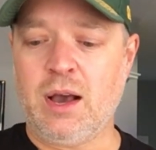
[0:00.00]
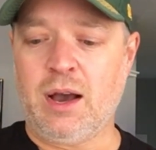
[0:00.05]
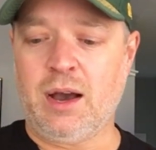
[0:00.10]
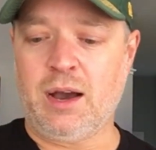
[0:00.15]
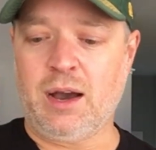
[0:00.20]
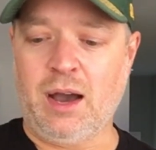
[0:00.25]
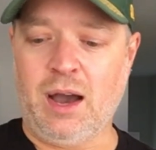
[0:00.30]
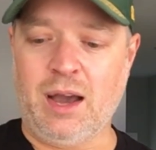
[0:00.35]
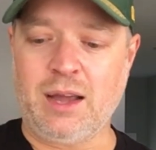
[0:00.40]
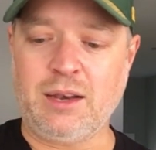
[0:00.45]

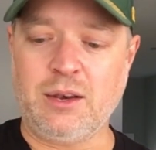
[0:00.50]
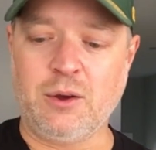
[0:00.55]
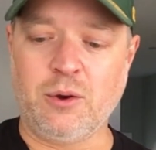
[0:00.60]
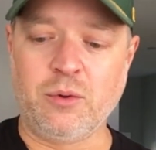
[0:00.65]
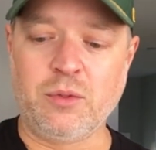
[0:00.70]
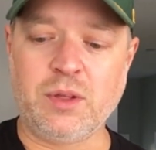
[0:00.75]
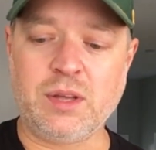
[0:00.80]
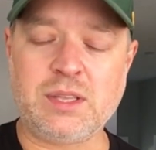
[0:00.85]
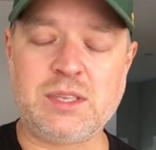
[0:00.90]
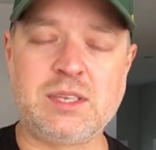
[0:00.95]
I
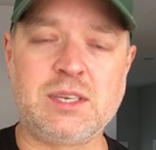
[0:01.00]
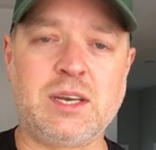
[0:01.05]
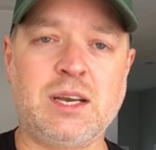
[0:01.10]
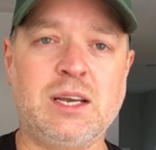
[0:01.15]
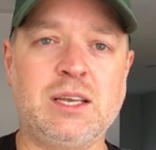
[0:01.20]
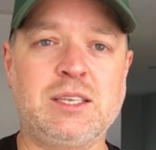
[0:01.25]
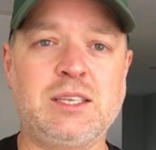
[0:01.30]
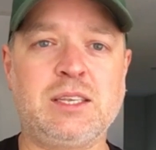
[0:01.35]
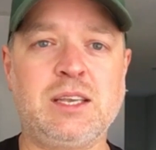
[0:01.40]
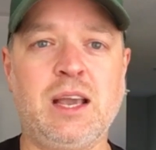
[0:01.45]
know that
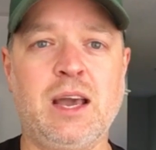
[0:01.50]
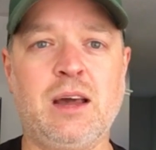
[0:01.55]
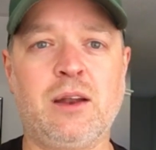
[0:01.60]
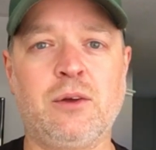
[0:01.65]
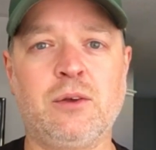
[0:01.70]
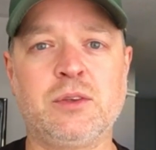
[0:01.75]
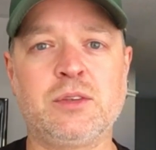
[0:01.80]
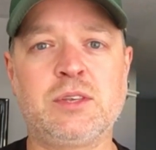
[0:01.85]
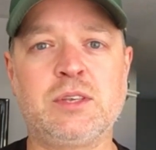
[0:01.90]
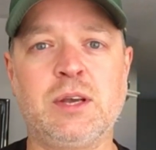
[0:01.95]

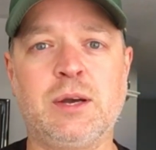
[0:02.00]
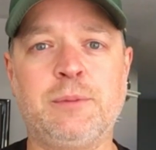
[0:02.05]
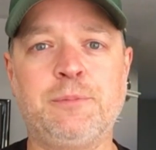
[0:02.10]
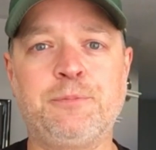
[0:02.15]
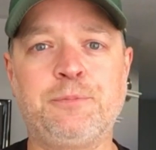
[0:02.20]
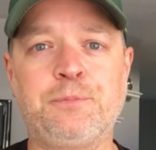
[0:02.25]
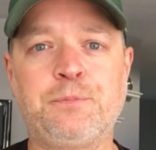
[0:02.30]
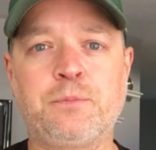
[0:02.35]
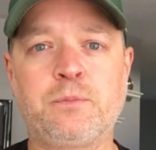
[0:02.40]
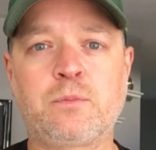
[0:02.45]
Seattle's
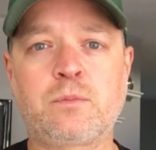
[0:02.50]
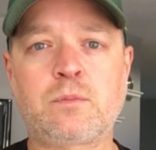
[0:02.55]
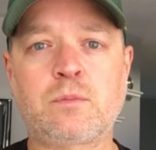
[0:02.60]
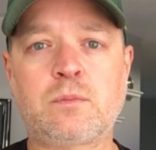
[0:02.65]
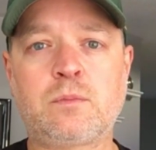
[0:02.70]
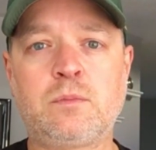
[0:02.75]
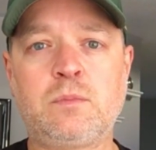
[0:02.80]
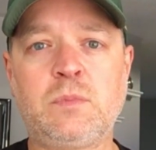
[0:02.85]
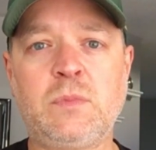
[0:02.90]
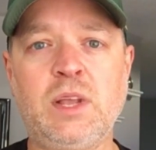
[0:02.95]

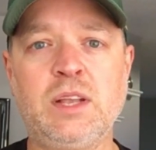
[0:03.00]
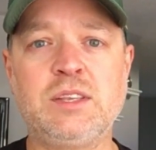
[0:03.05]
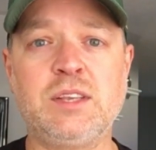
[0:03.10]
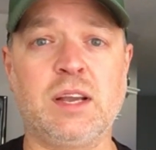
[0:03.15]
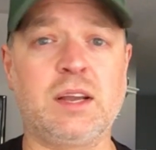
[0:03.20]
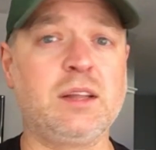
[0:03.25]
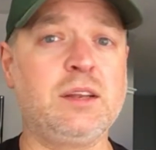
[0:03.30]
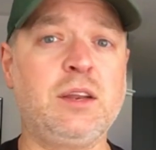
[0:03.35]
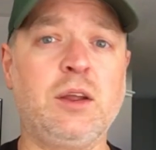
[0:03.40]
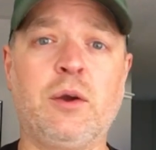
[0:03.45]

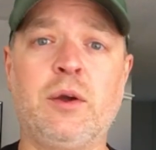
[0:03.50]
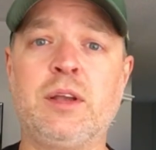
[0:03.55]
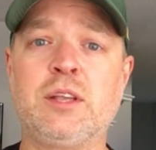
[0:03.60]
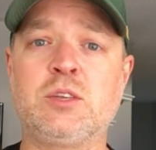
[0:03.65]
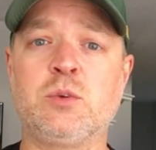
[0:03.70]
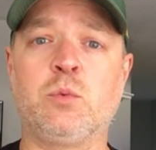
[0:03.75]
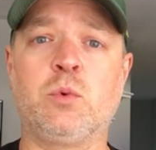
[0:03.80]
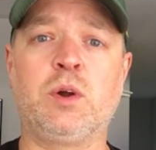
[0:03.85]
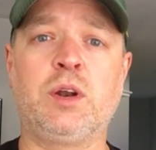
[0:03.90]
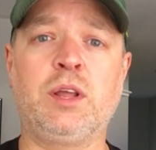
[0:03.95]
secondary
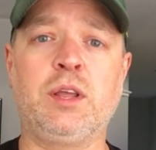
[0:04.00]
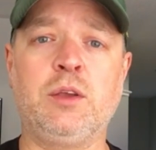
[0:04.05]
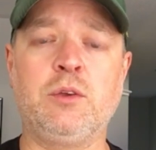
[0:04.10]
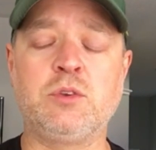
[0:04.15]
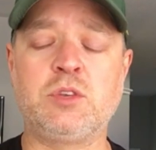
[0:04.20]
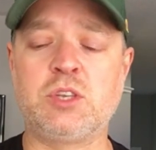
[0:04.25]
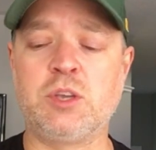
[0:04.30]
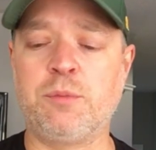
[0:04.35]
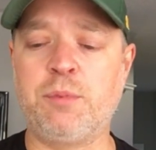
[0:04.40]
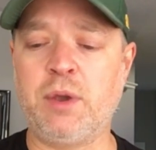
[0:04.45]
isn't what it
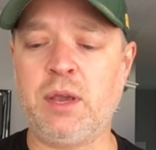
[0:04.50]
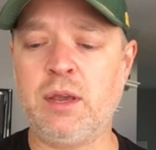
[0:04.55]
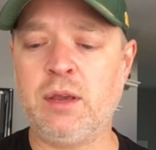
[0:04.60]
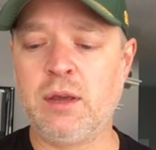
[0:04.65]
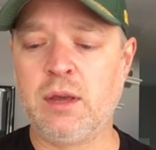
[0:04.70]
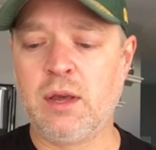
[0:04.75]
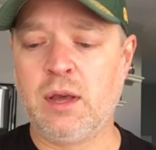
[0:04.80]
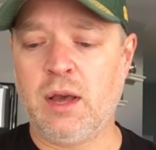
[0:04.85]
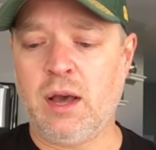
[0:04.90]
used to be.